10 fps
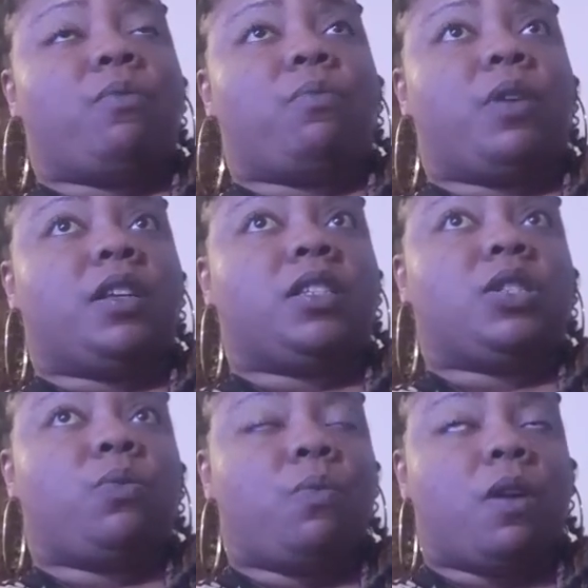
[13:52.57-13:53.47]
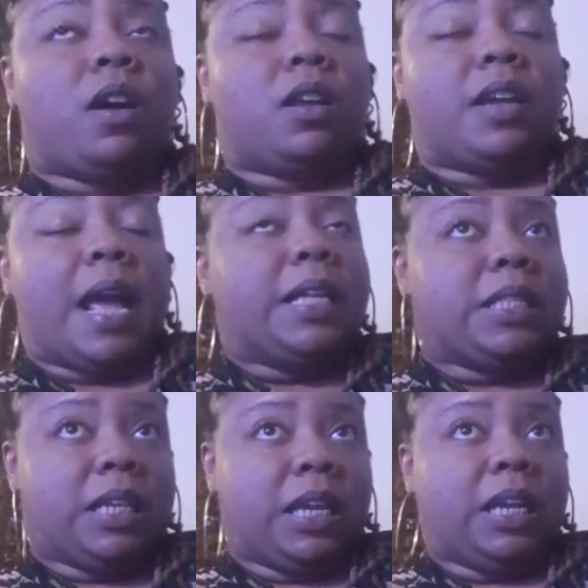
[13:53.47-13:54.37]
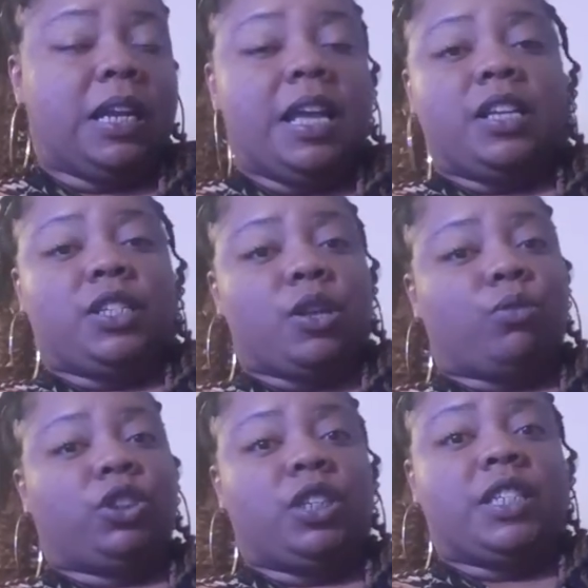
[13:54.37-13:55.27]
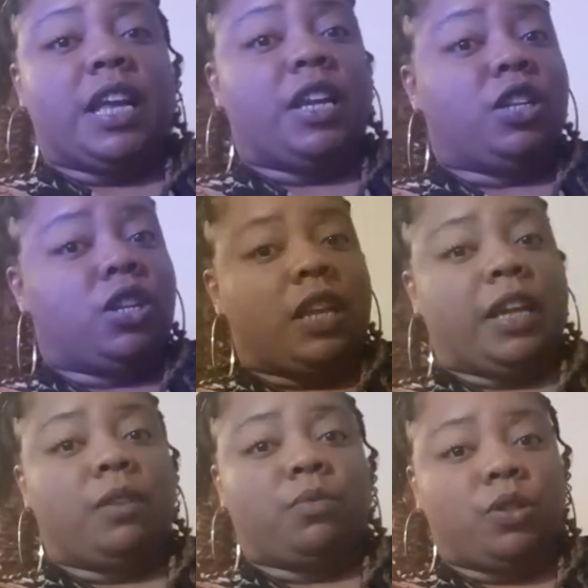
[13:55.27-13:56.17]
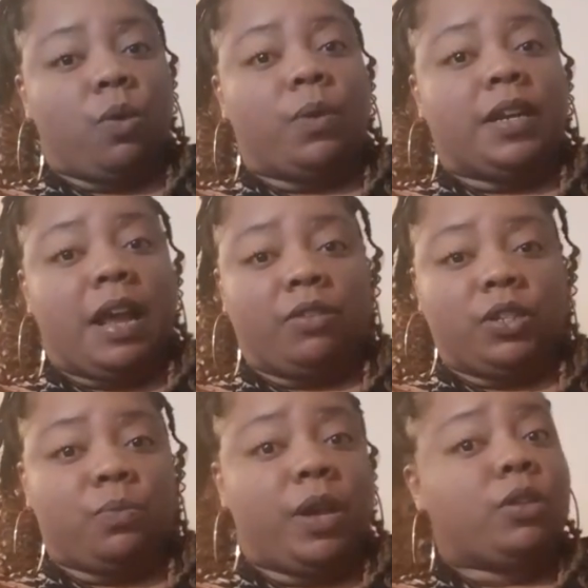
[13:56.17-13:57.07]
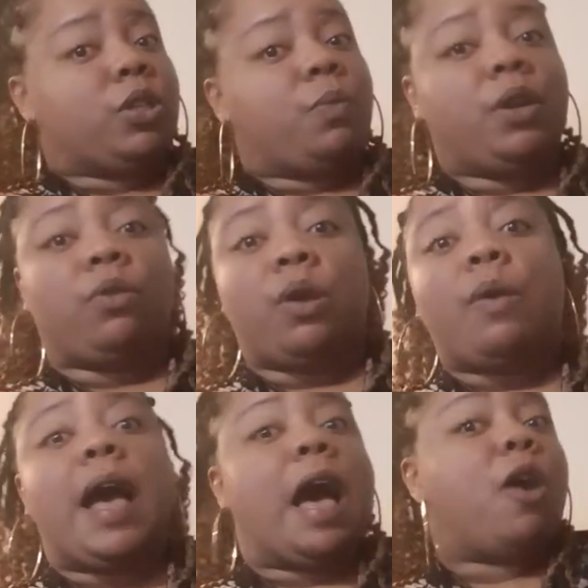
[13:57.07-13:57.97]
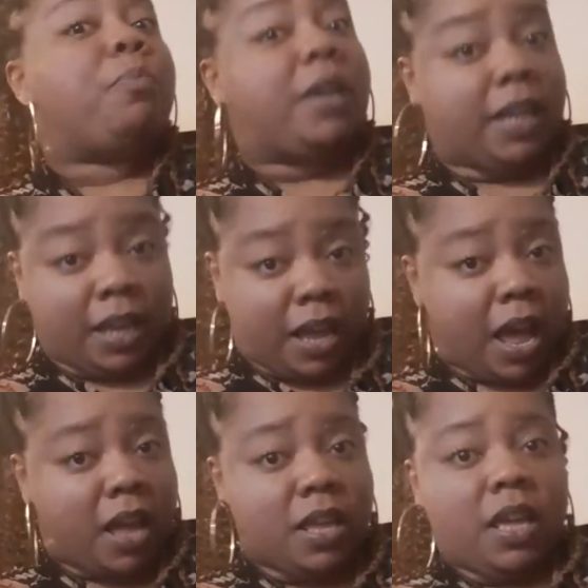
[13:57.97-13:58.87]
was 19. So she said it looked like it was going down as well. So we don't know how big it got.